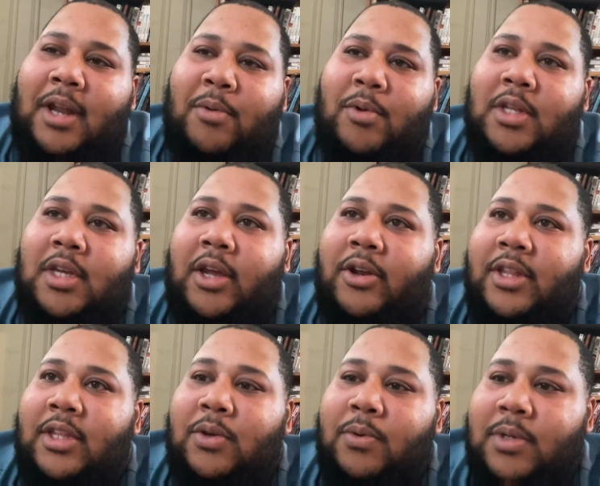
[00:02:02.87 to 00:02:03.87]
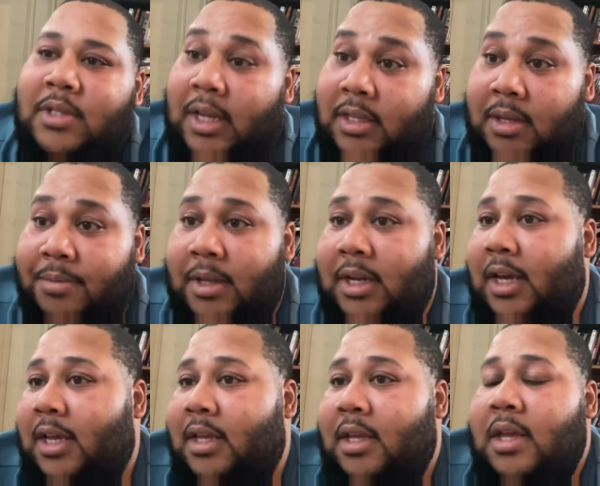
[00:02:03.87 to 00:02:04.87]
I really care to do. It's not something
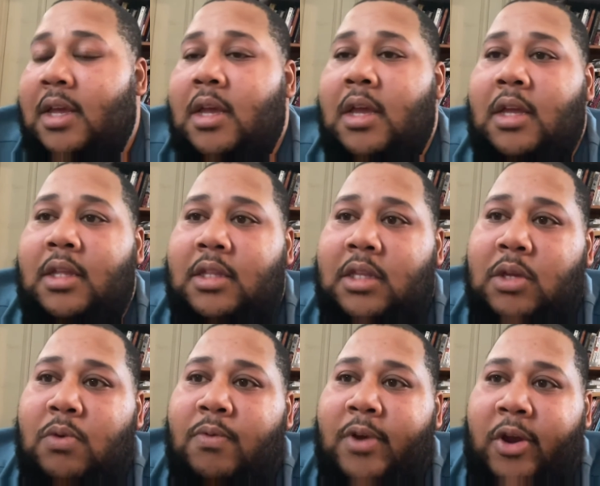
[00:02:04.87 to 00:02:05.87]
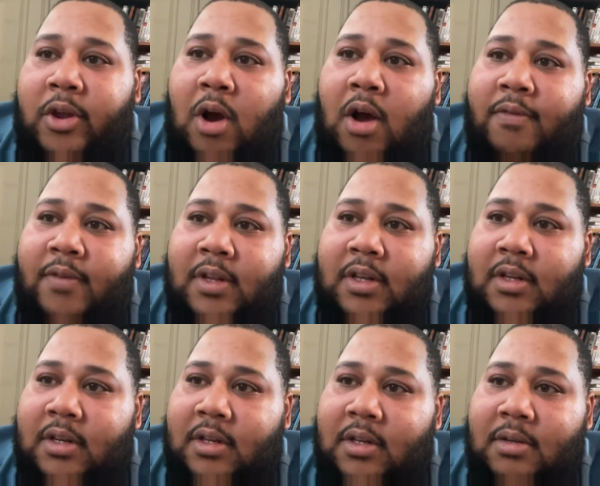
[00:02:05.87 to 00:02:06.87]
I do very often,
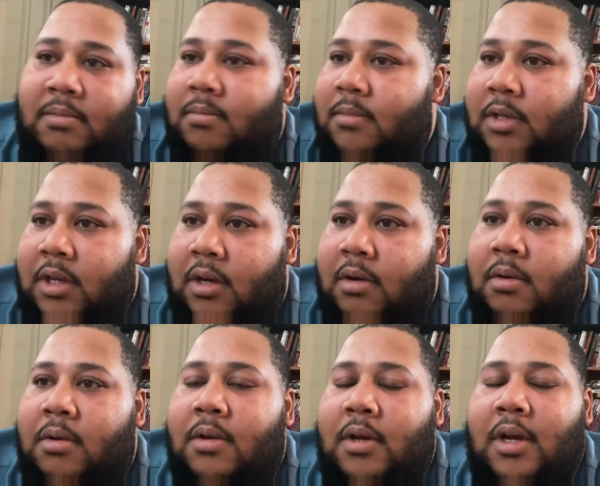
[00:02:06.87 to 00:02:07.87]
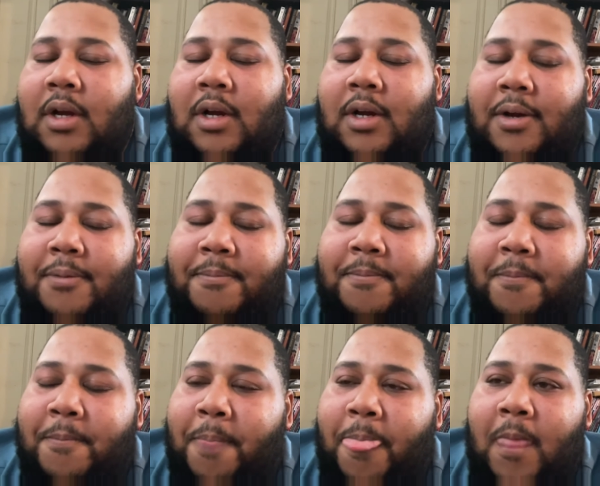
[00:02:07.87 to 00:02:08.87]
you know. I
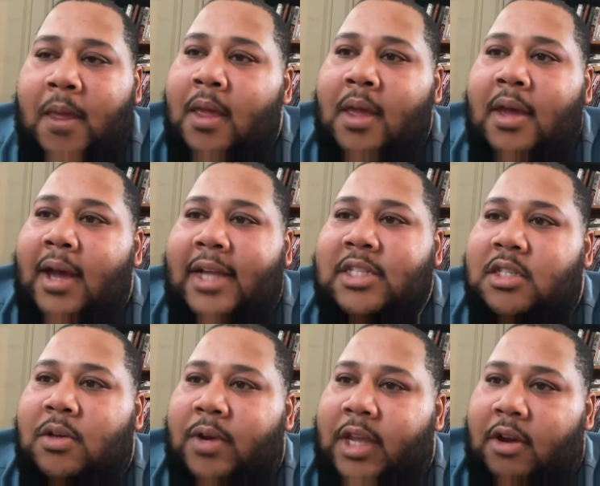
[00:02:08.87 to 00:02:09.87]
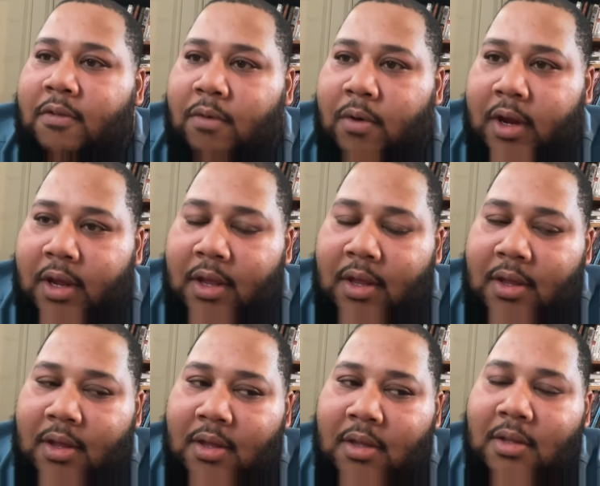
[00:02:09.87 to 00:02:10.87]
just don't care for it.
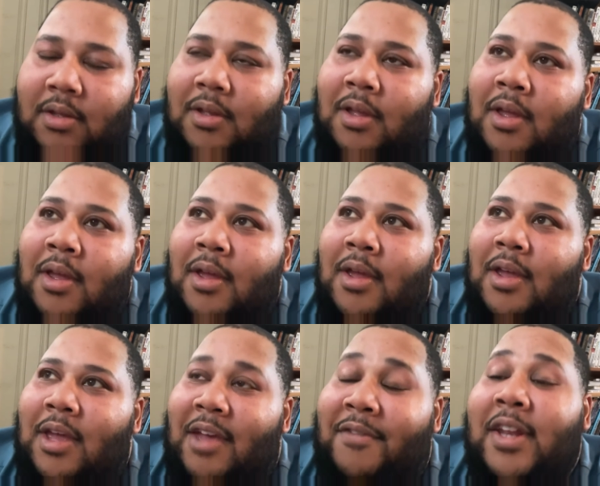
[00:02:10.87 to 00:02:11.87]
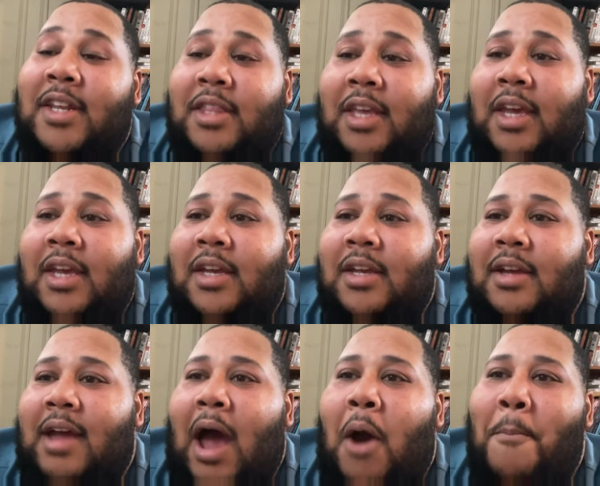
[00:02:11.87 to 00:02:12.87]
If anything,
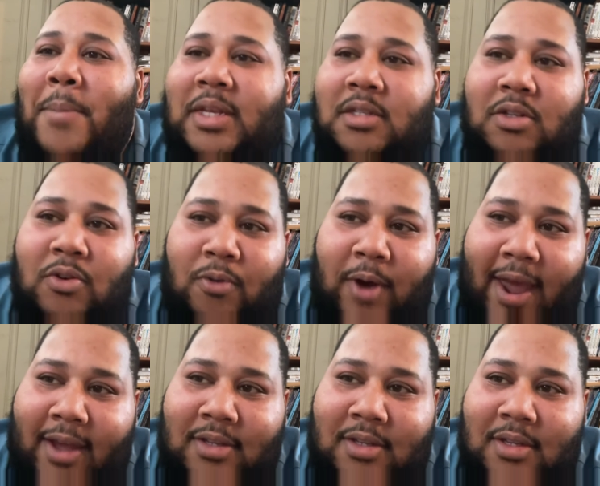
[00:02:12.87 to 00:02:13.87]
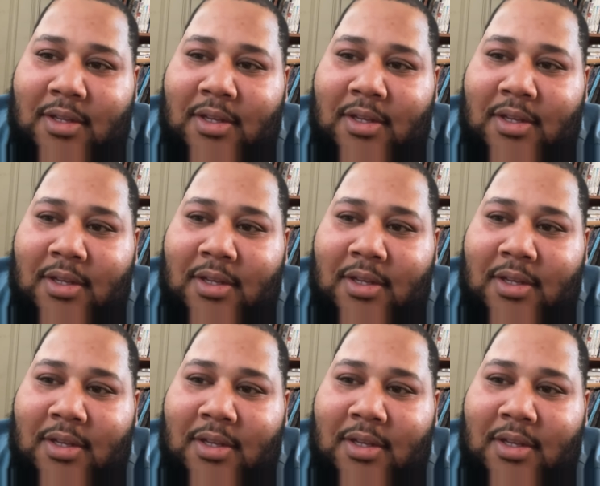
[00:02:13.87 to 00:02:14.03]
I'll misdirect.